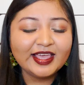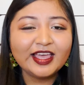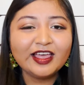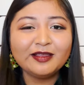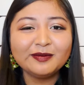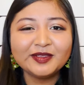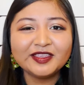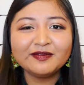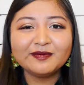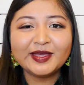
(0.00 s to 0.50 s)

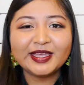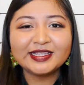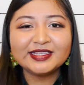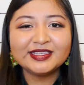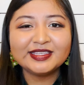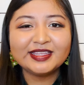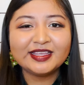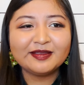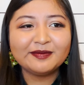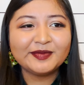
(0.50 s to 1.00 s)
help give back
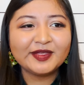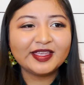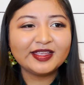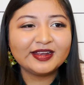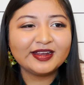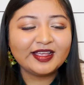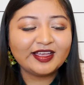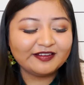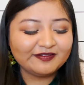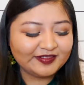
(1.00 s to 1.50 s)
to them
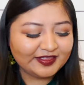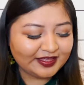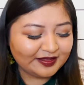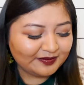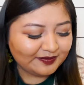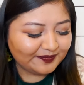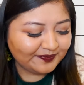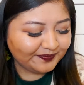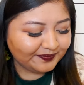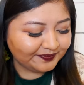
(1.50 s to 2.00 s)
and have
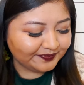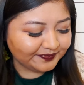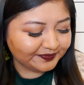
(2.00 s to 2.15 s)
them